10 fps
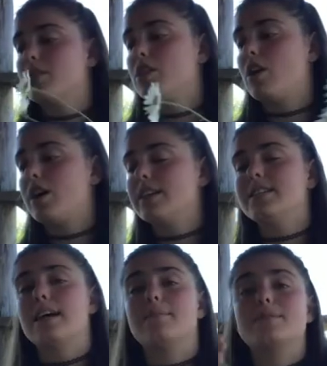
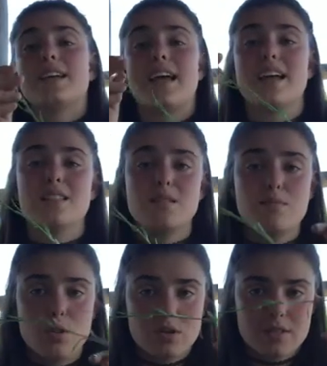longest stems and the
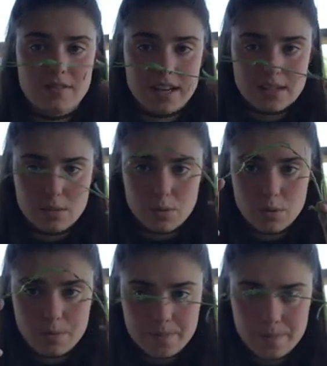most
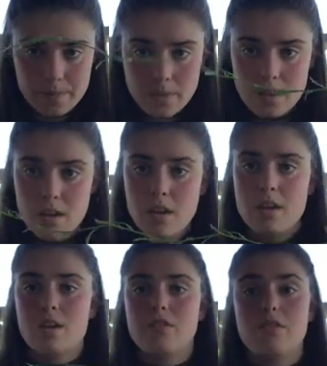flexible.
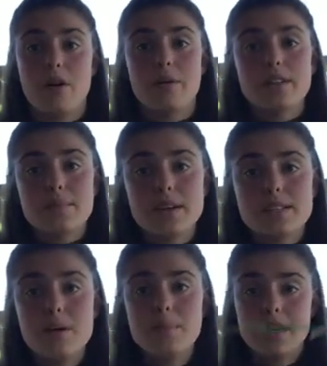So it
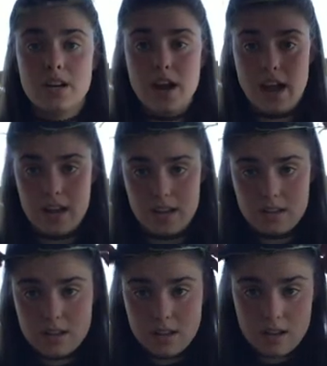depends how big your head is.
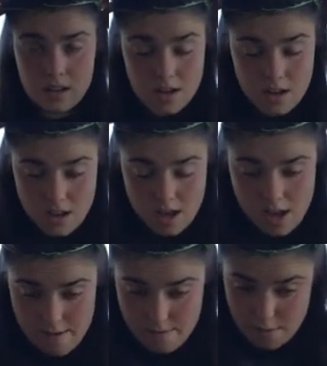
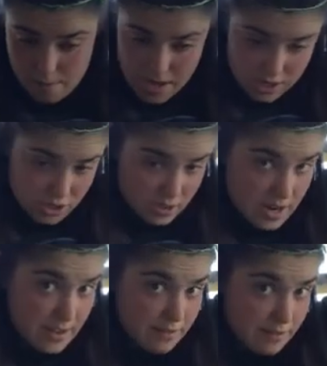If you measure
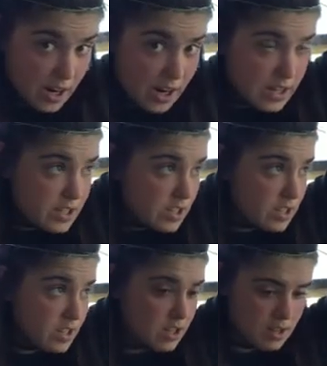it
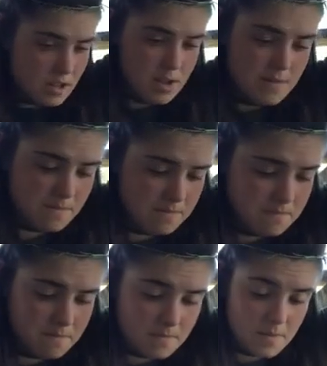first,
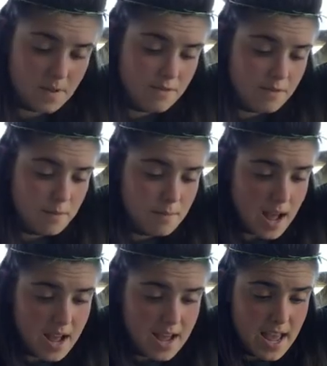for
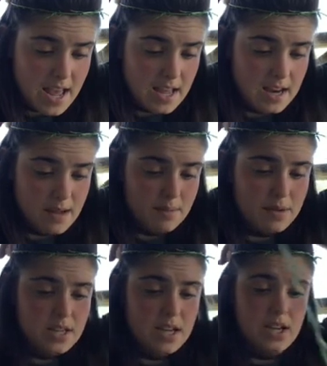my head in
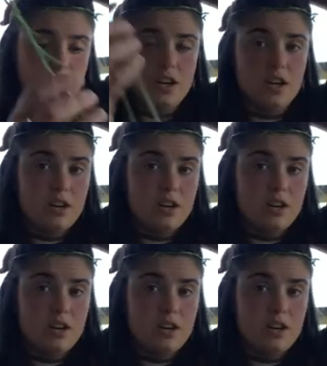particular,